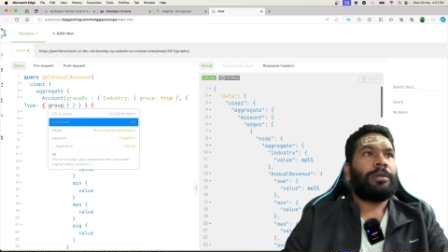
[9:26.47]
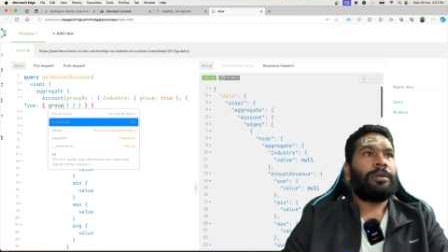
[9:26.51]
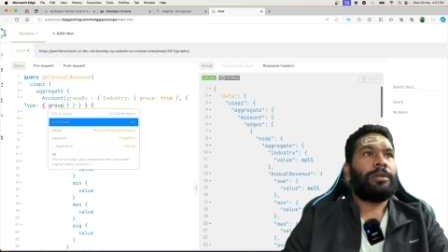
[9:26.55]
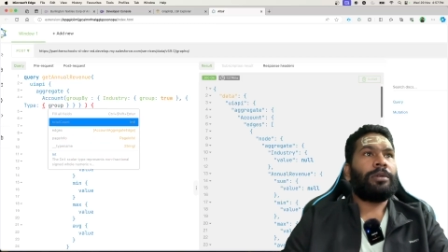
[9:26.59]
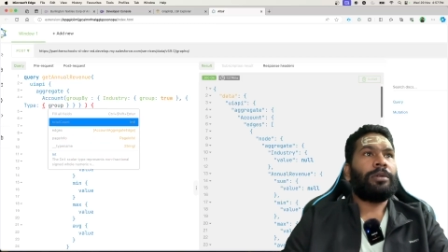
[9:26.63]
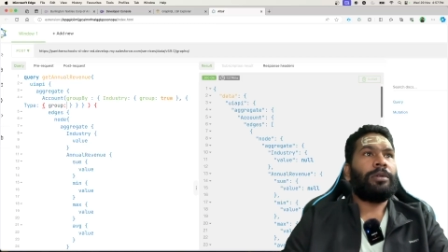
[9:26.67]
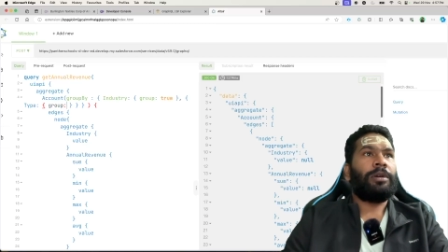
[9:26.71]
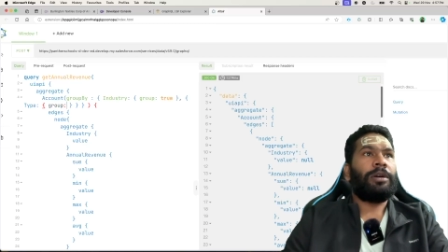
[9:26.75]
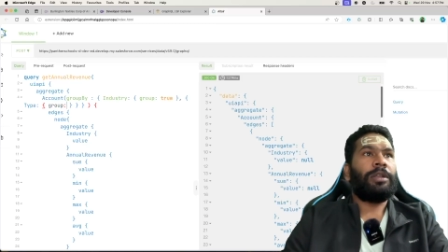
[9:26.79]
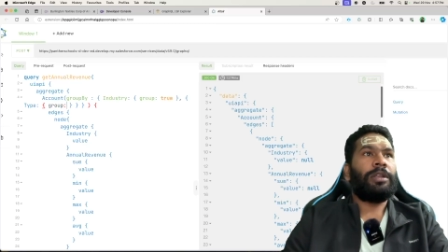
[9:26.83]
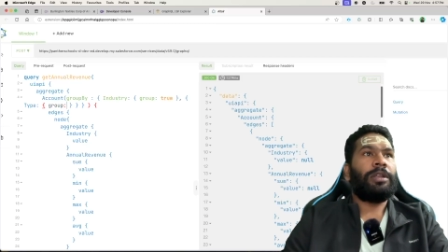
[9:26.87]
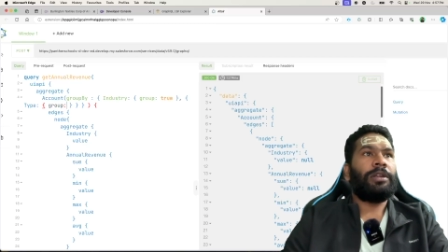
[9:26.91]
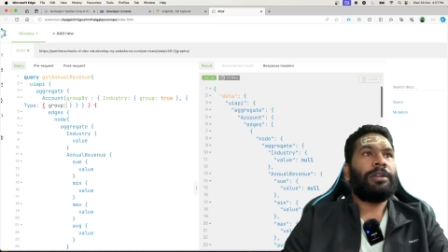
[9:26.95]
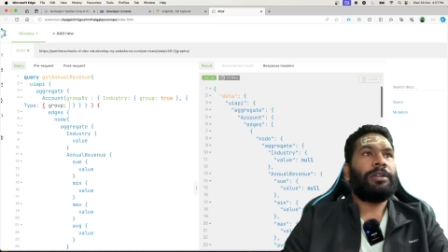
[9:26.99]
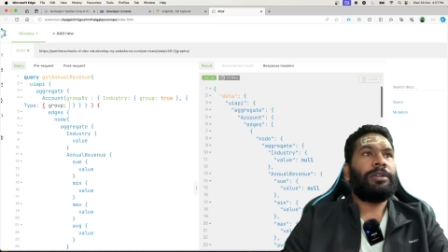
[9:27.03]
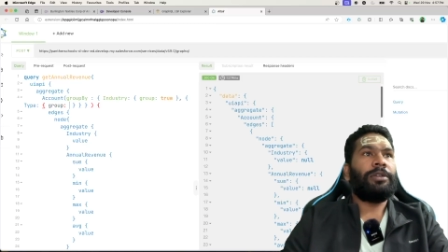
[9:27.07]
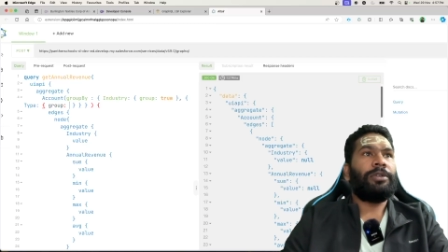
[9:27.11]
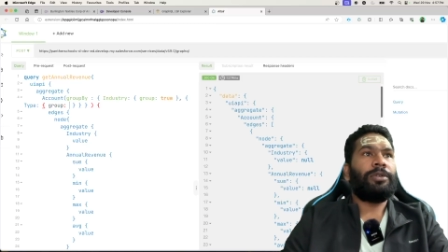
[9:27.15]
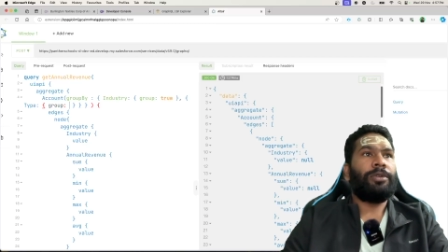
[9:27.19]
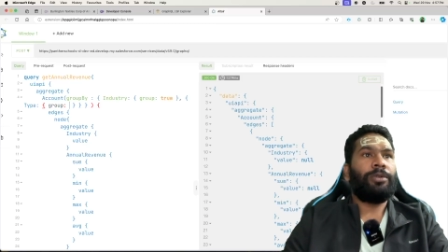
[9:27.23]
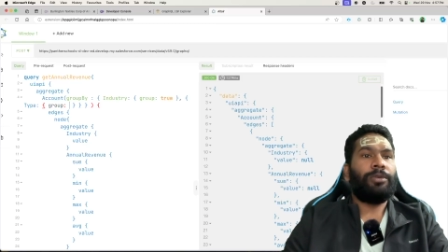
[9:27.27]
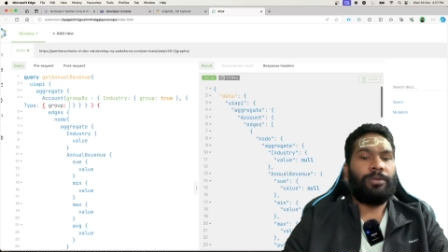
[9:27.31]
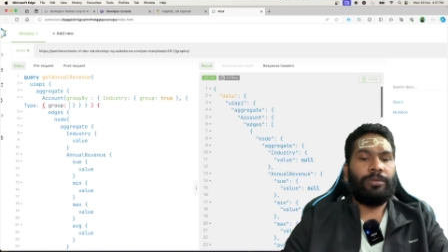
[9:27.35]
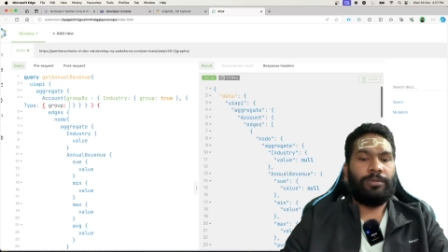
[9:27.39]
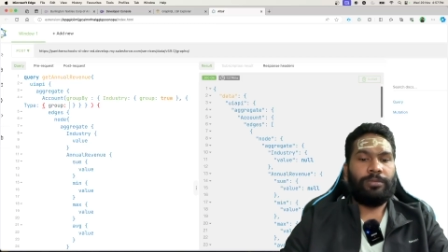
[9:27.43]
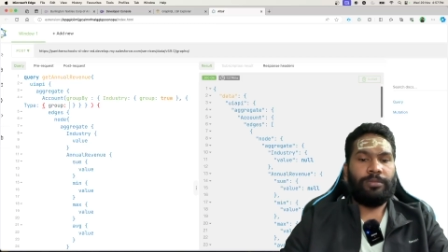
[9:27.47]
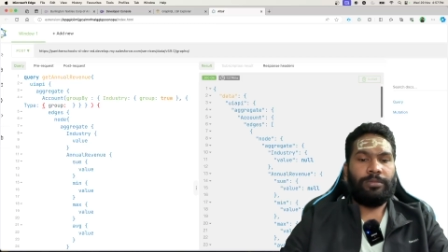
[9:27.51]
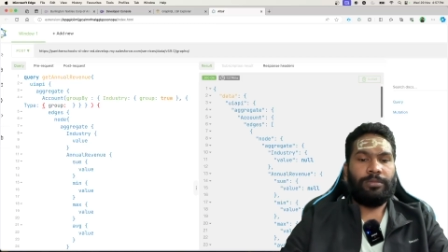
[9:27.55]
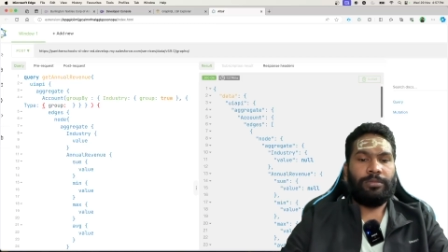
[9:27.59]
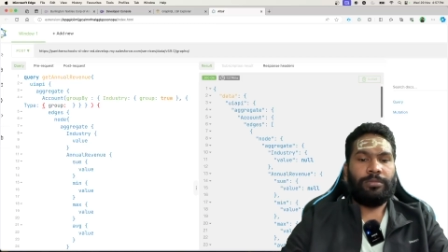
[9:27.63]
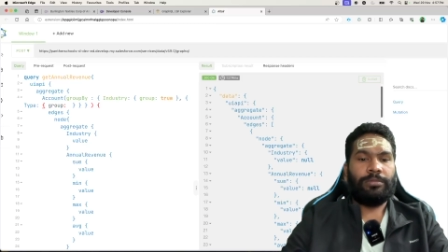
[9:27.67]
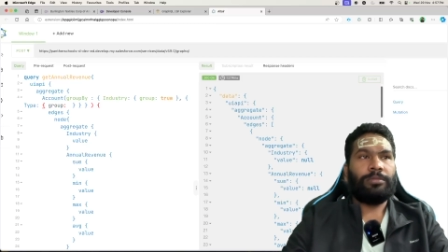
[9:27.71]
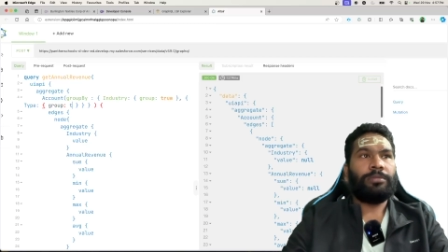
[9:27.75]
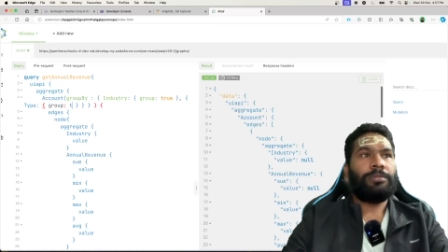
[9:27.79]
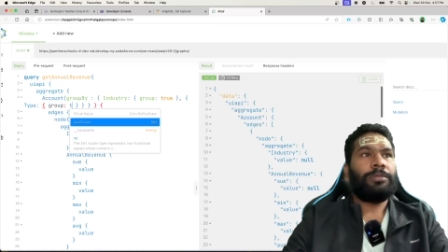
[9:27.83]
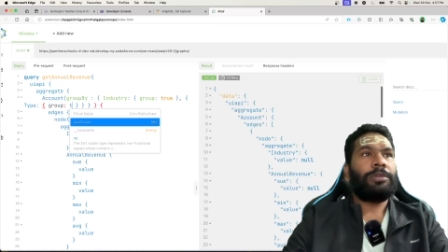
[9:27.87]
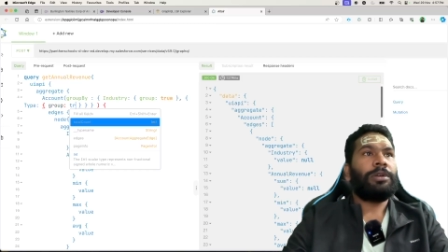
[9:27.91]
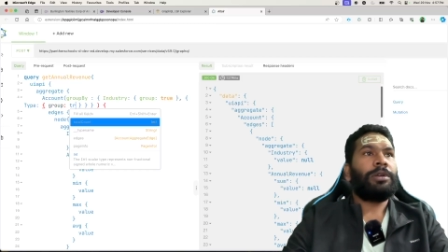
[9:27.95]
colon true
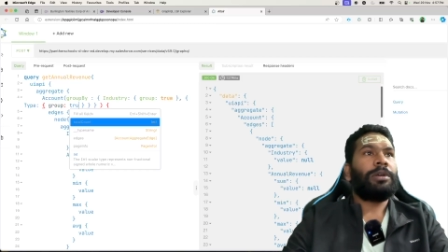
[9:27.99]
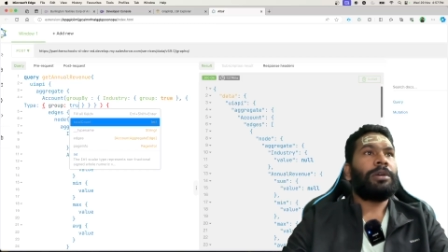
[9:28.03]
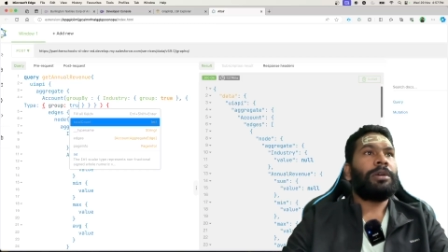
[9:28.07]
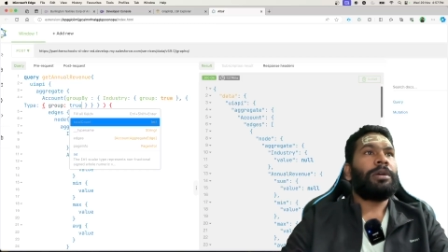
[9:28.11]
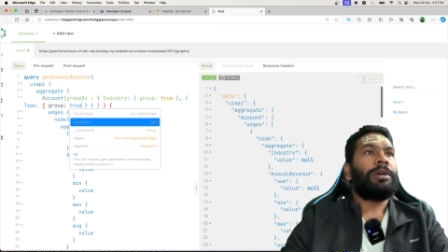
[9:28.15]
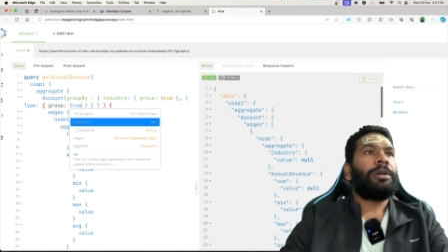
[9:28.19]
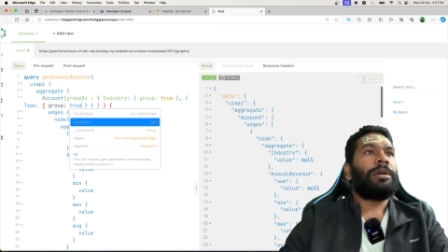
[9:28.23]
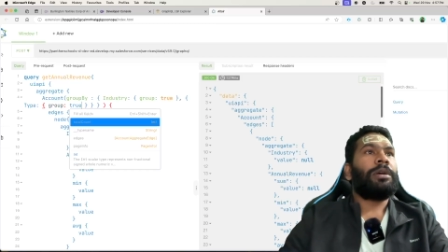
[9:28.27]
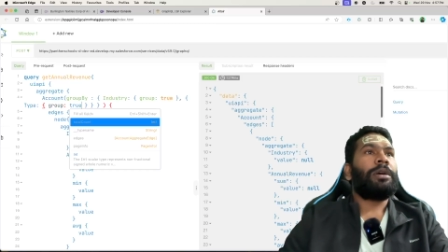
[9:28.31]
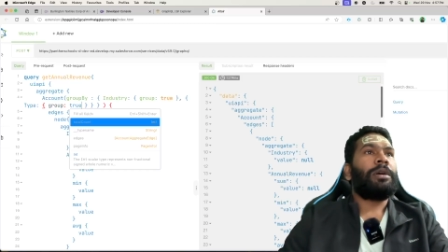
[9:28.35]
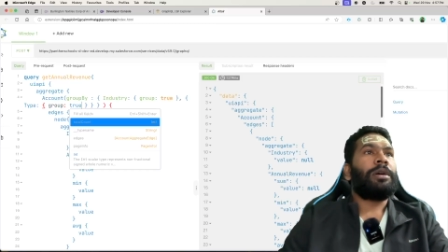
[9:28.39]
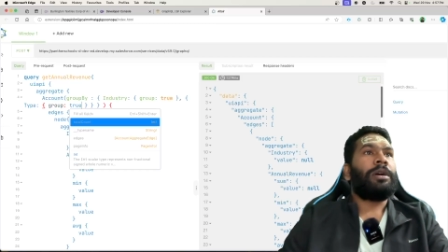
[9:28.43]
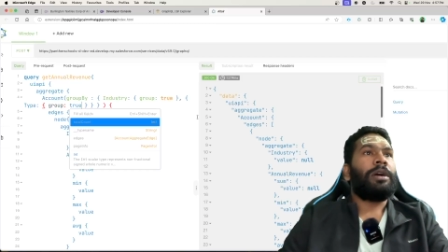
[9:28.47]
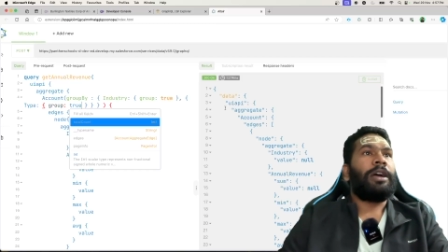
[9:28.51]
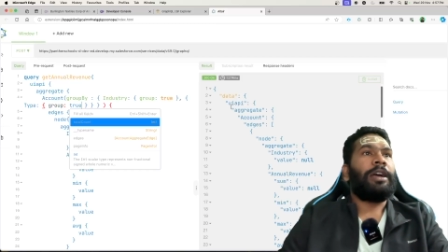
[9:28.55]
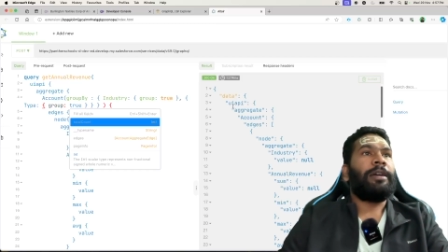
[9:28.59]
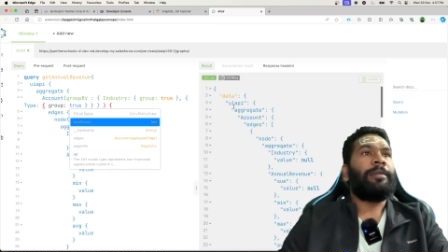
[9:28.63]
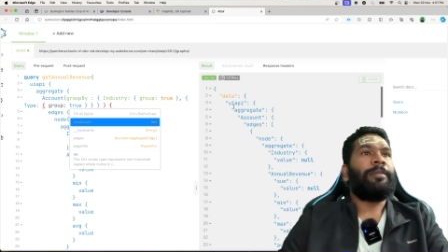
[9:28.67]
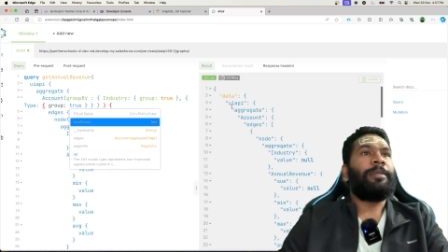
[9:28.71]
I